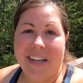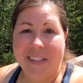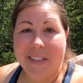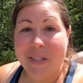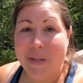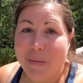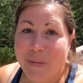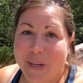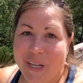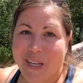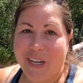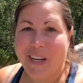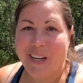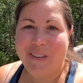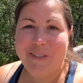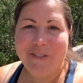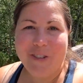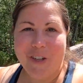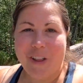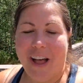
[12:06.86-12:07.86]
It's the beginning
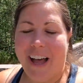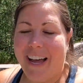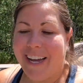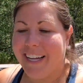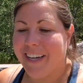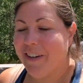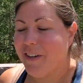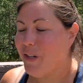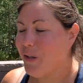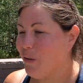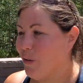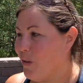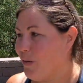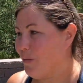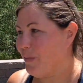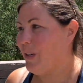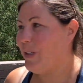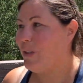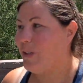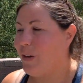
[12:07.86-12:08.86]
of July here in northern
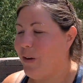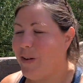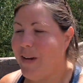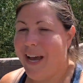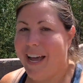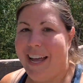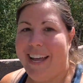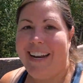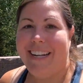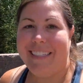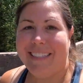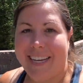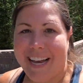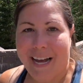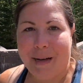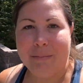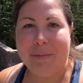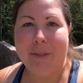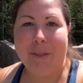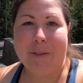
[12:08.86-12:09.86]
Minnesota, and it's
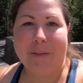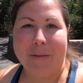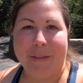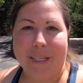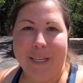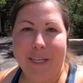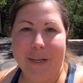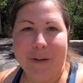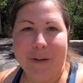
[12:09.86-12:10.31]
absolutely